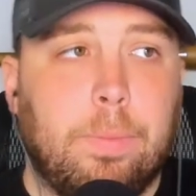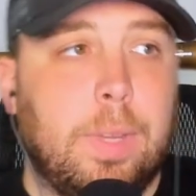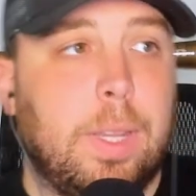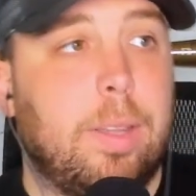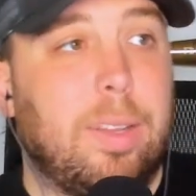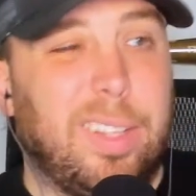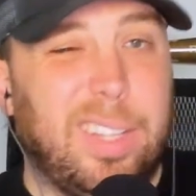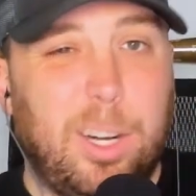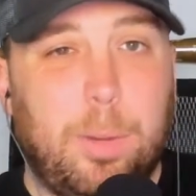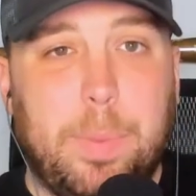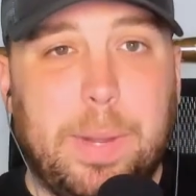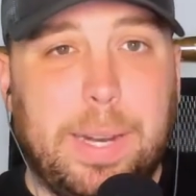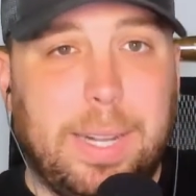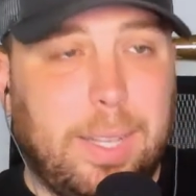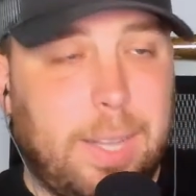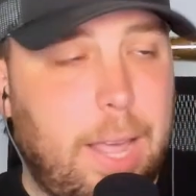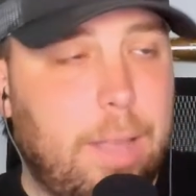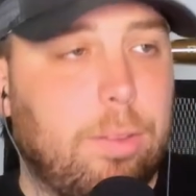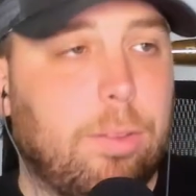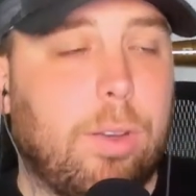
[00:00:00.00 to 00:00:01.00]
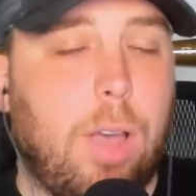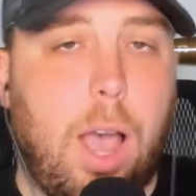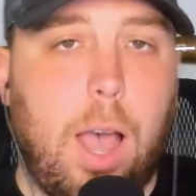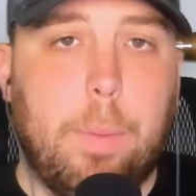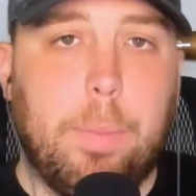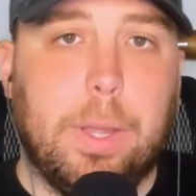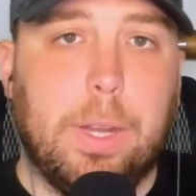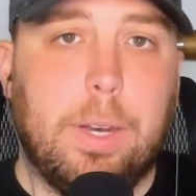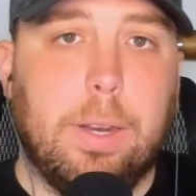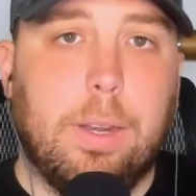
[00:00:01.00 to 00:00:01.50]
It's a little bit less
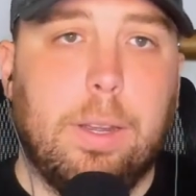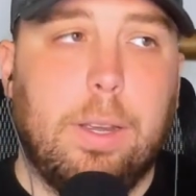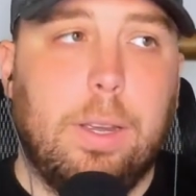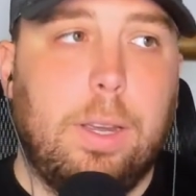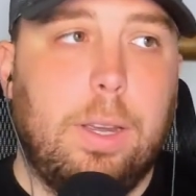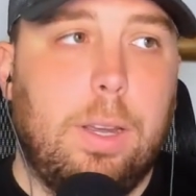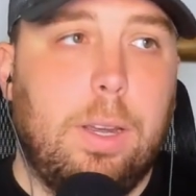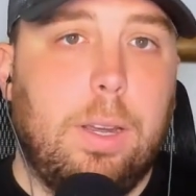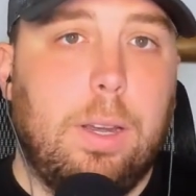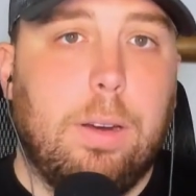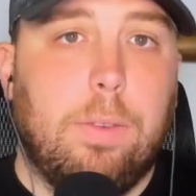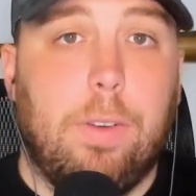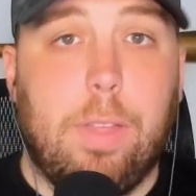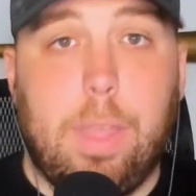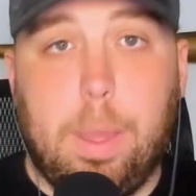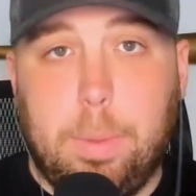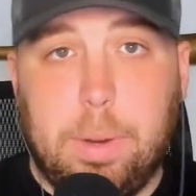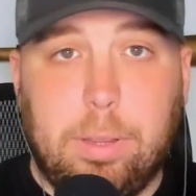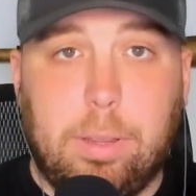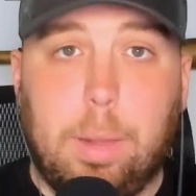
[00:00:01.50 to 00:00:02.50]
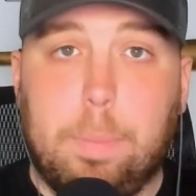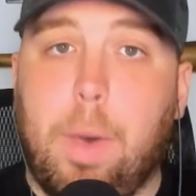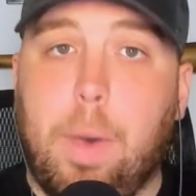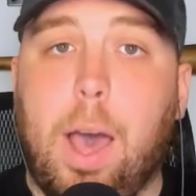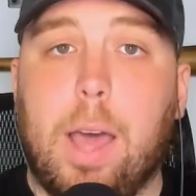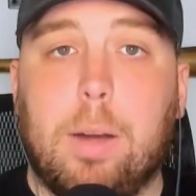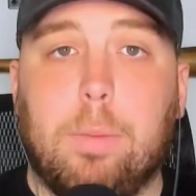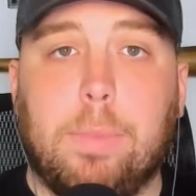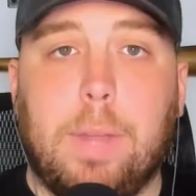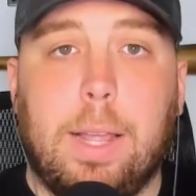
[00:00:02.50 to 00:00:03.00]
common for them to set
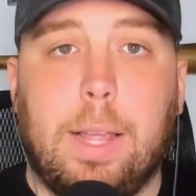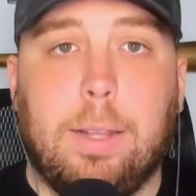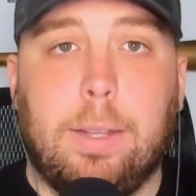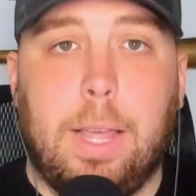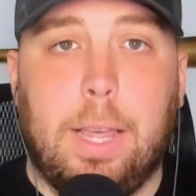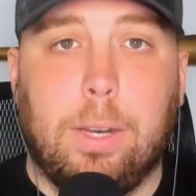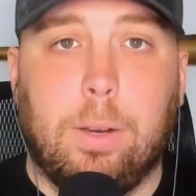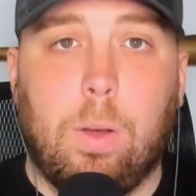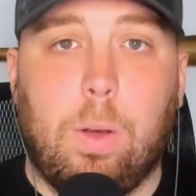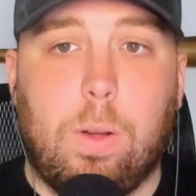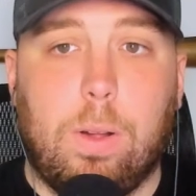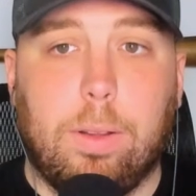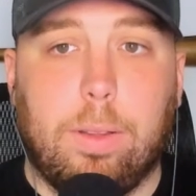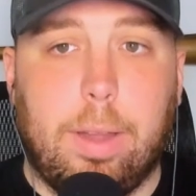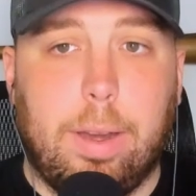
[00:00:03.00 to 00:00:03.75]
bottom line goals,